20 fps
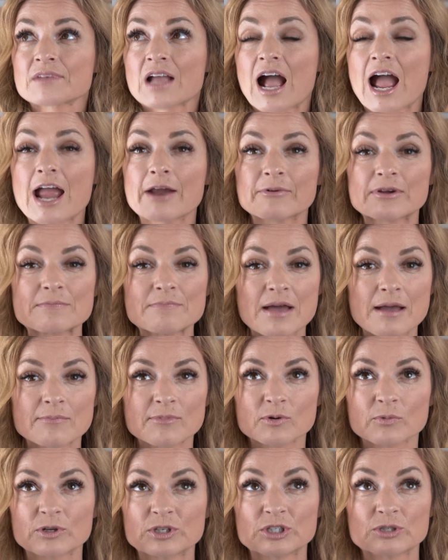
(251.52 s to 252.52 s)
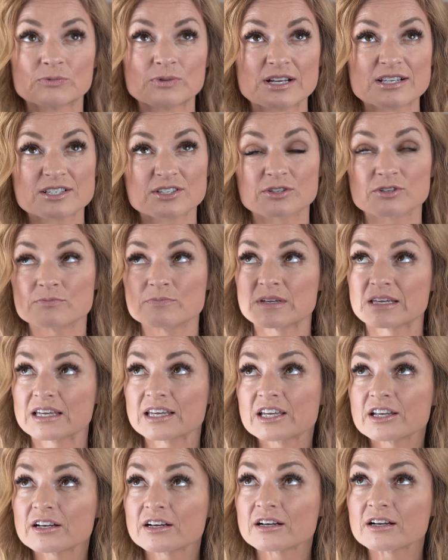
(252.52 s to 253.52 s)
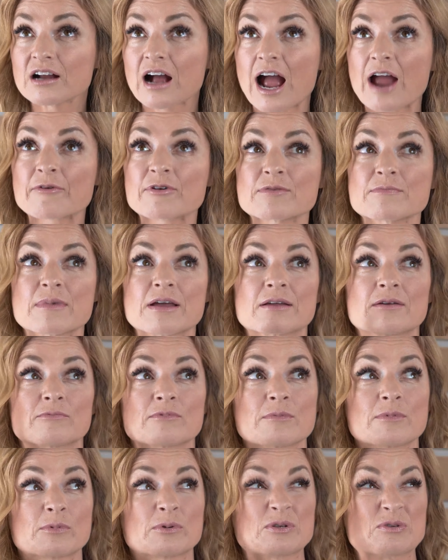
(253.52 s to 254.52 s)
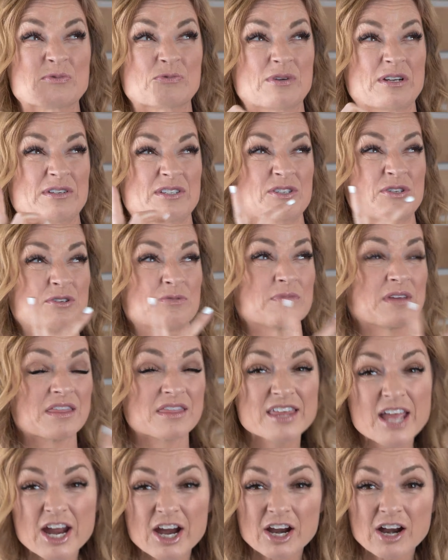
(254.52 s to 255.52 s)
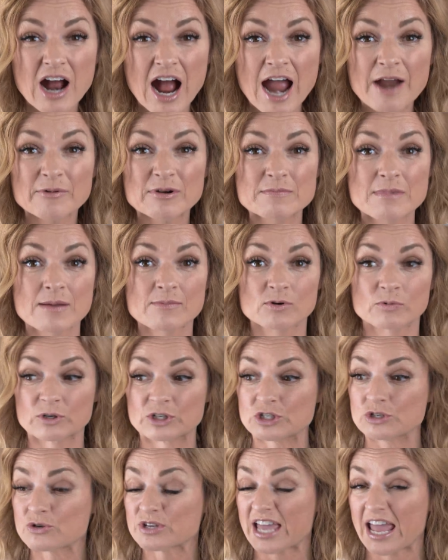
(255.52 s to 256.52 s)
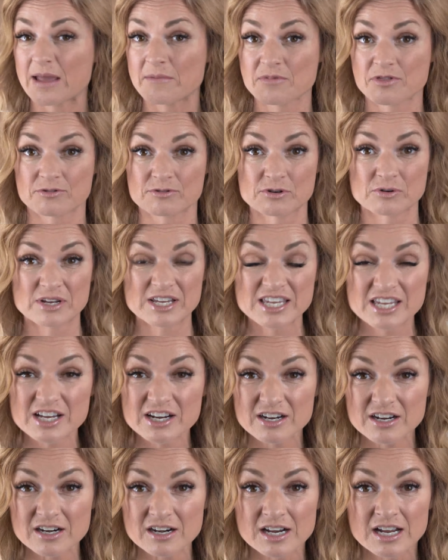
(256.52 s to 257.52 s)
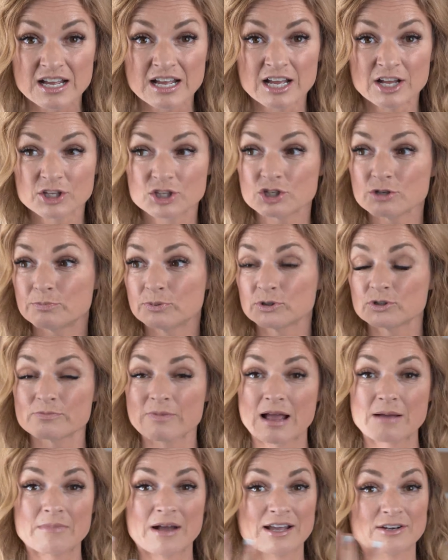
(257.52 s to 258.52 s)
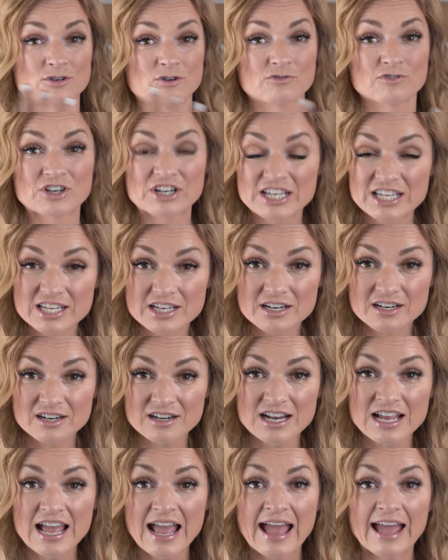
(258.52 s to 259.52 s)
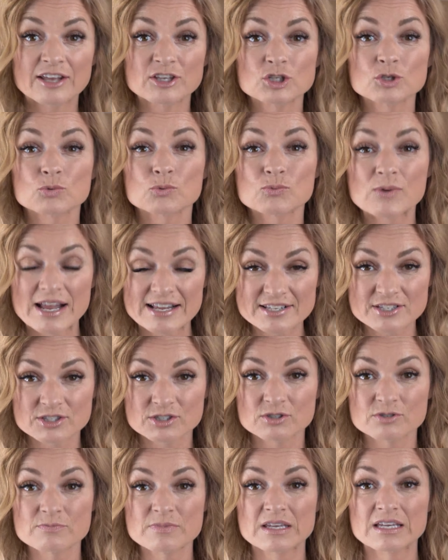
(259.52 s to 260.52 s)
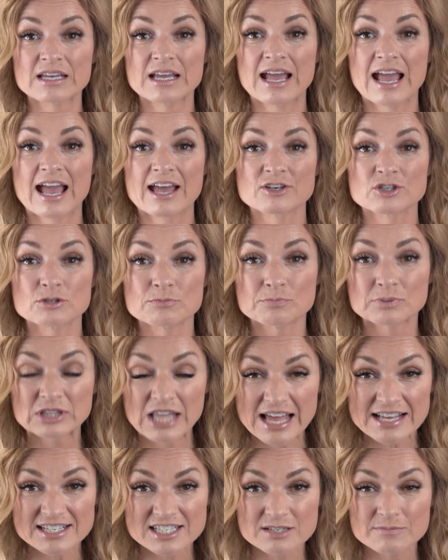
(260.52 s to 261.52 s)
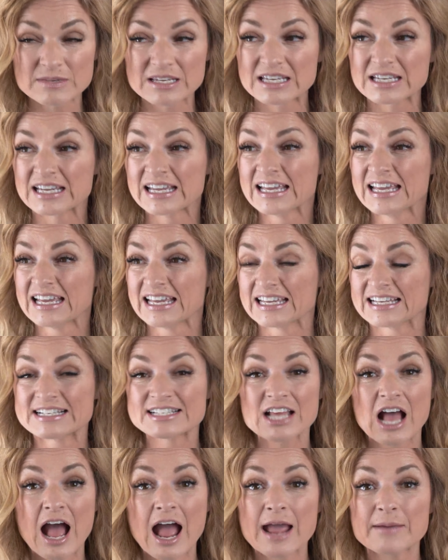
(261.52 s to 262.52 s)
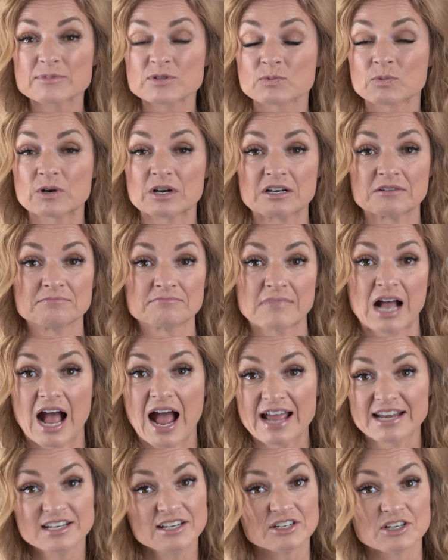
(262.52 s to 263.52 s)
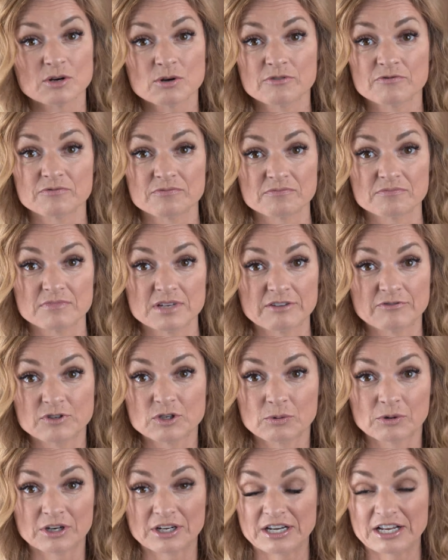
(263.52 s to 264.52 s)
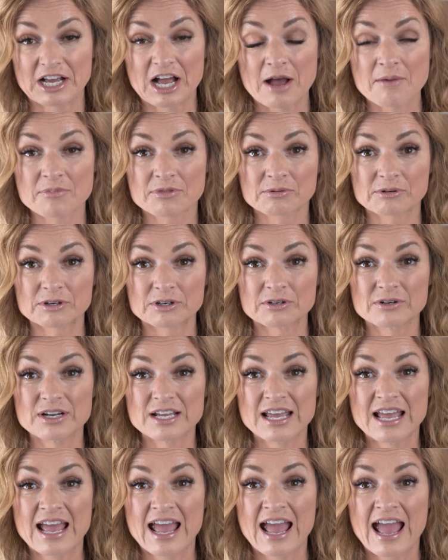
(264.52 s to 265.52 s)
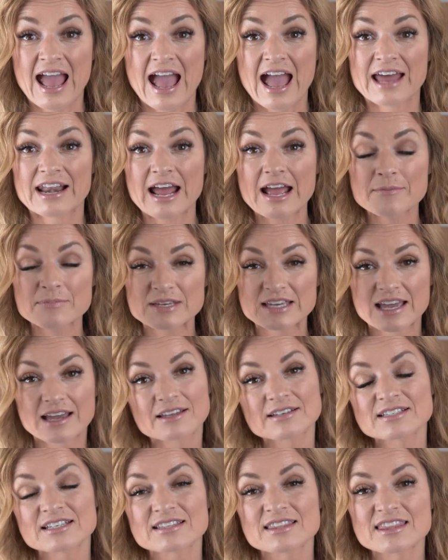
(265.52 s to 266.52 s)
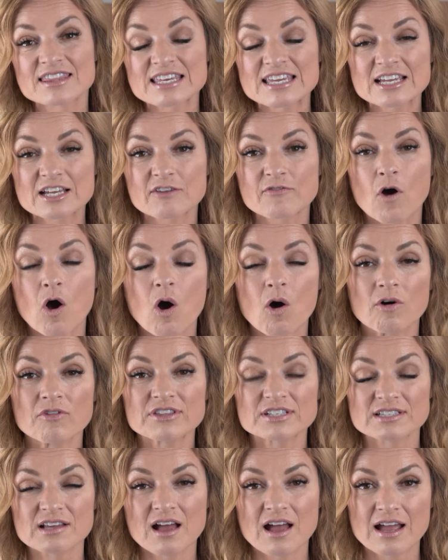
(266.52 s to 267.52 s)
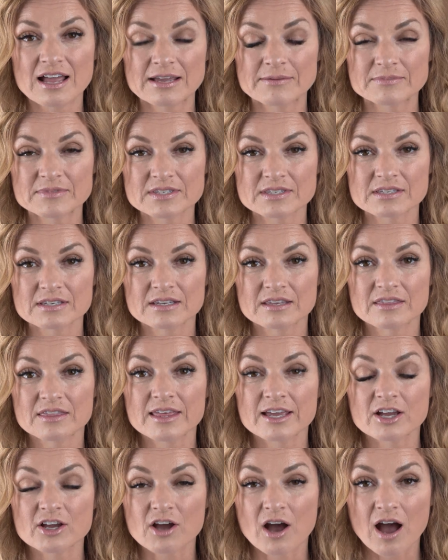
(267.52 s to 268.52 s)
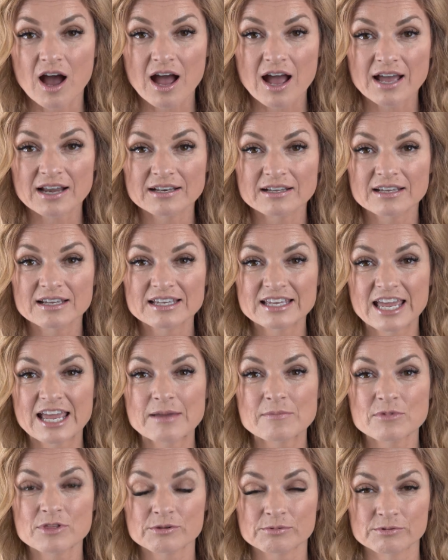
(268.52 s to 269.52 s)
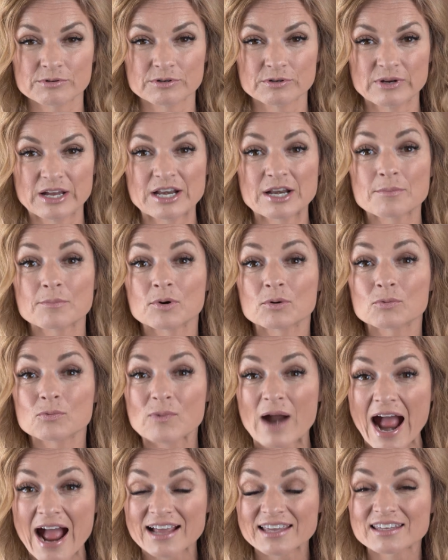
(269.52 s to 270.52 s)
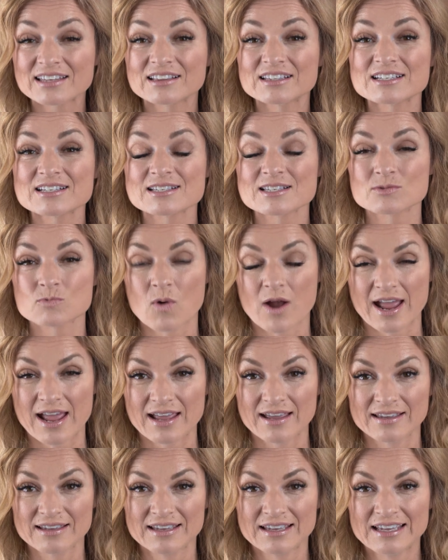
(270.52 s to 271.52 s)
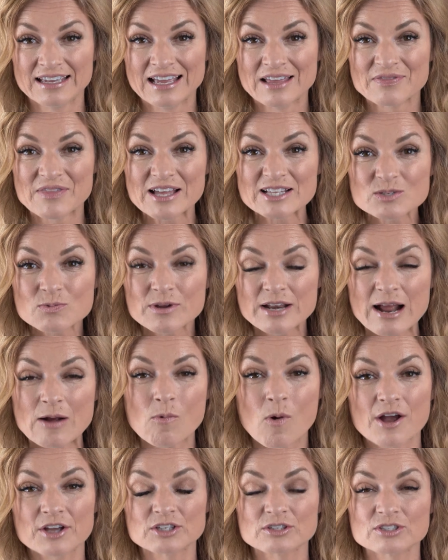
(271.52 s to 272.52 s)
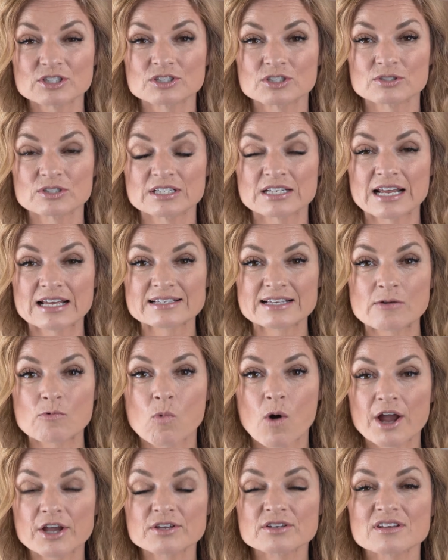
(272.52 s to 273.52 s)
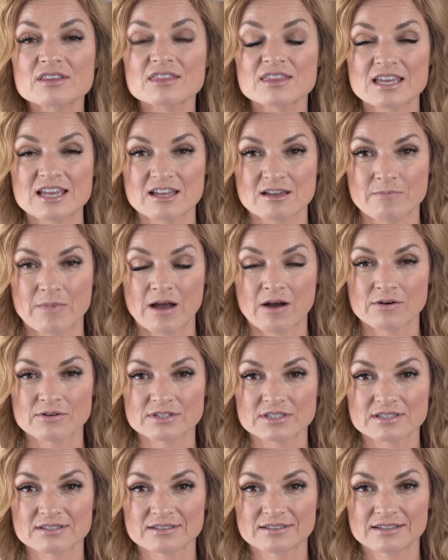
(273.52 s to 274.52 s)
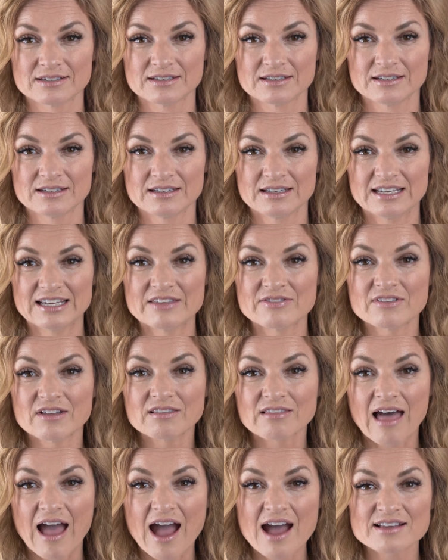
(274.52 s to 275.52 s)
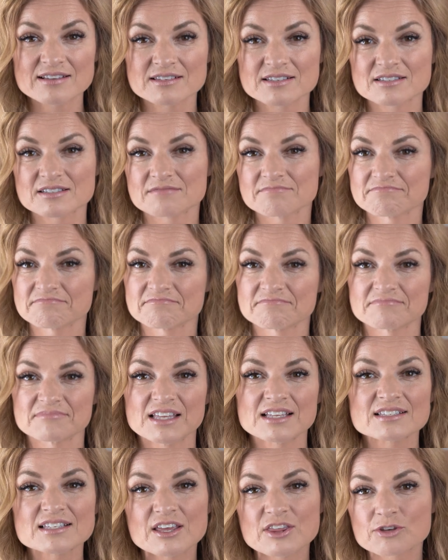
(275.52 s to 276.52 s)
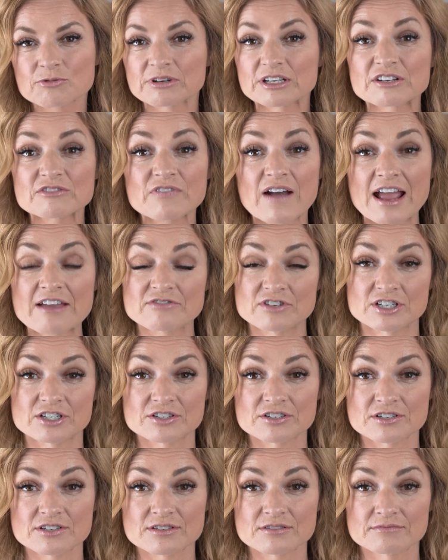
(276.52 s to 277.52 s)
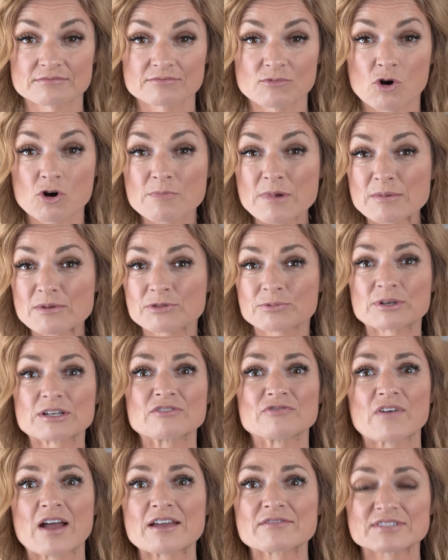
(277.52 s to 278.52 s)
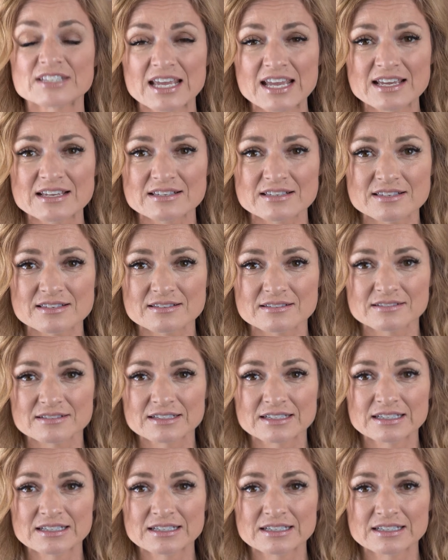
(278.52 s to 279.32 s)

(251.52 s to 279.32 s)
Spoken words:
I remember when you rescued me here. I remember when you rescued me there. I remember when you came through here. You blew my mind over here, and you rescued me and you blessed me in times where I didn't know if you were going to come through. And I began to think of all the times that God came through in a miraculous way. That's what I want you to do today, is I want you to think about in the last, let's say 3 to 5 years, or maybe 3 to 5 days,